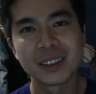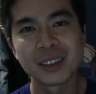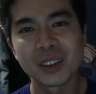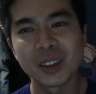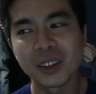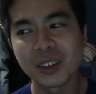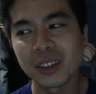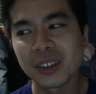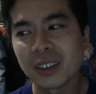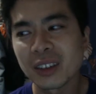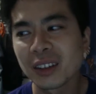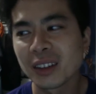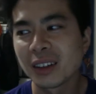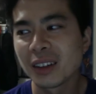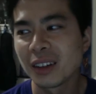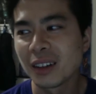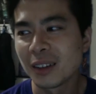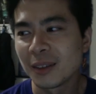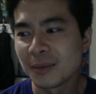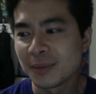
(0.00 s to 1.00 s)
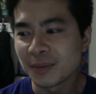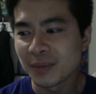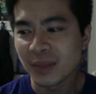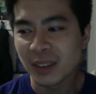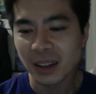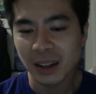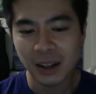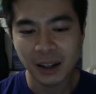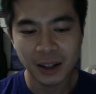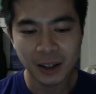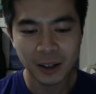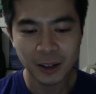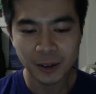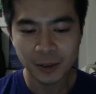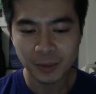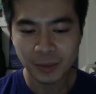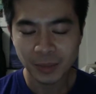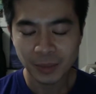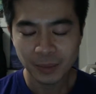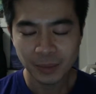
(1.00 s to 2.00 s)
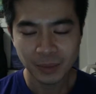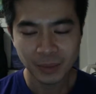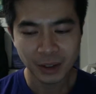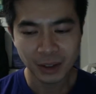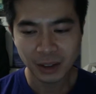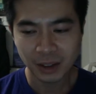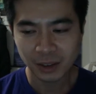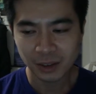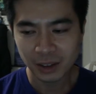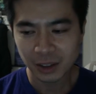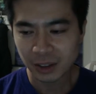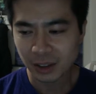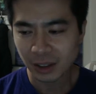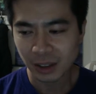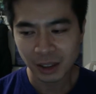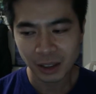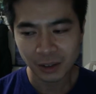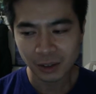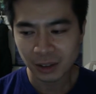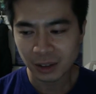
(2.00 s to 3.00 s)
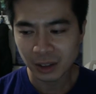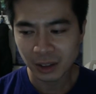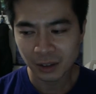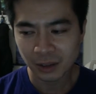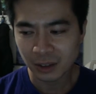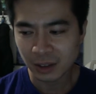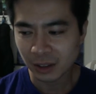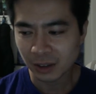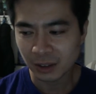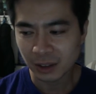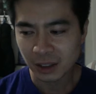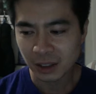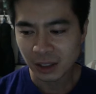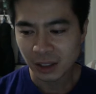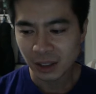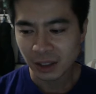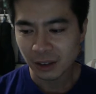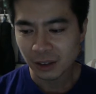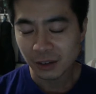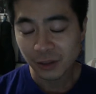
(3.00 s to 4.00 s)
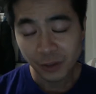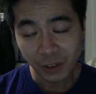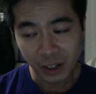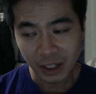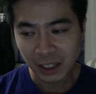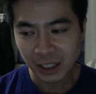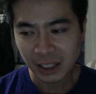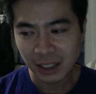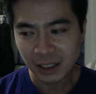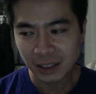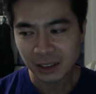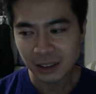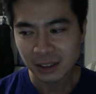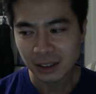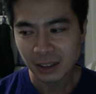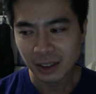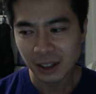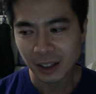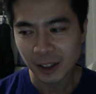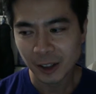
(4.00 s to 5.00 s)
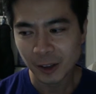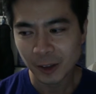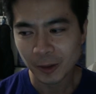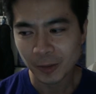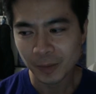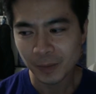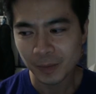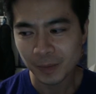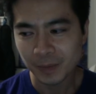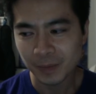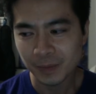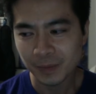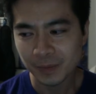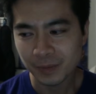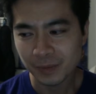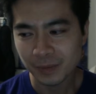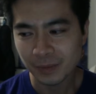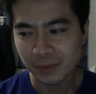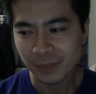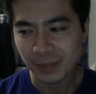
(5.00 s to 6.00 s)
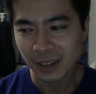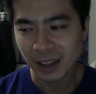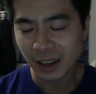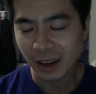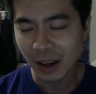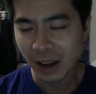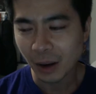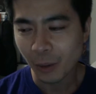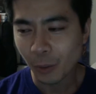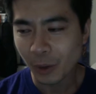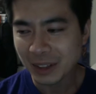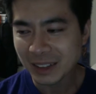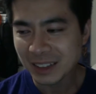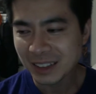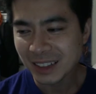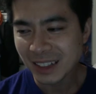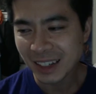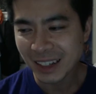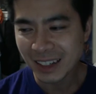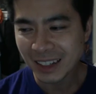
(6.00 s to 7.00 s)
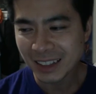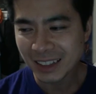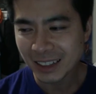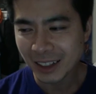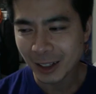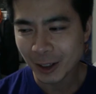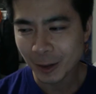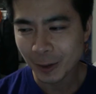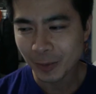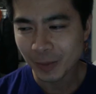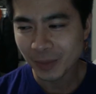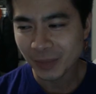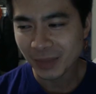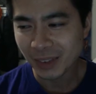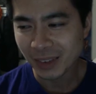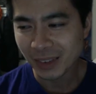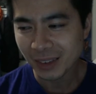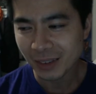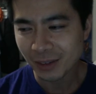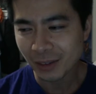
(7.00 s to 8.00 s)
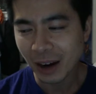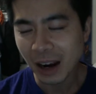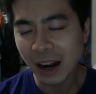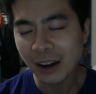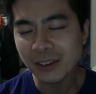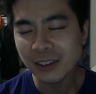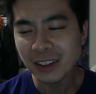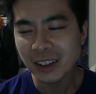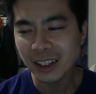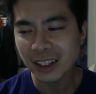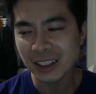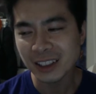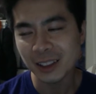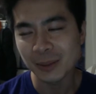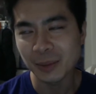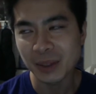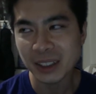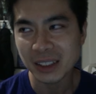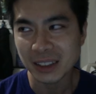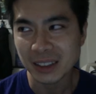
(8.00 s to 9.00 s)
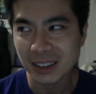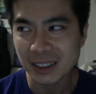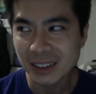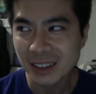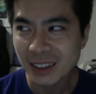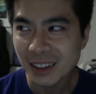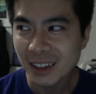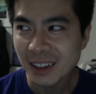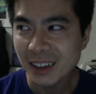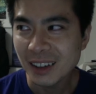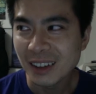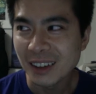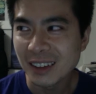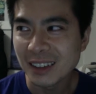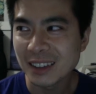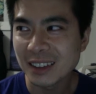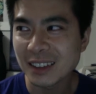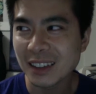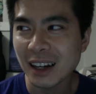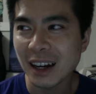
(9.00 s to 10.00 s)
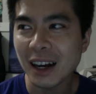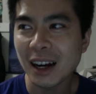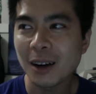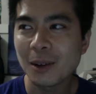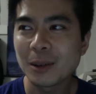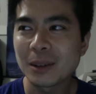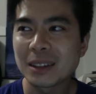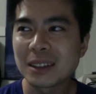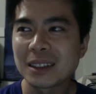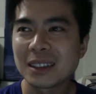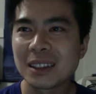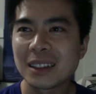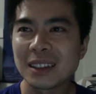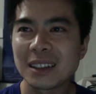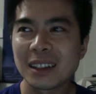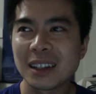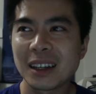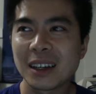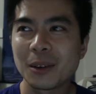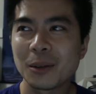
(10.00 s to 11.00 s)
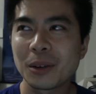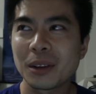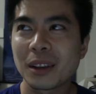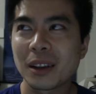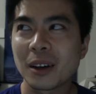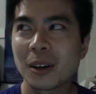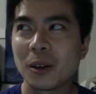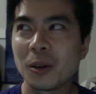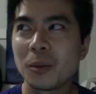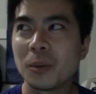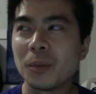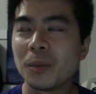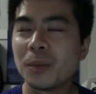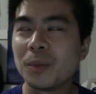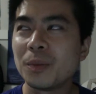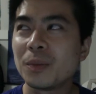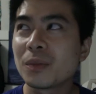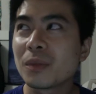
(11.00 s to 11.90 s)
so good. I love it. I love it. Love it. Love it. It's funny. Um, at one stage, after the intermission, Scar was sitting there with I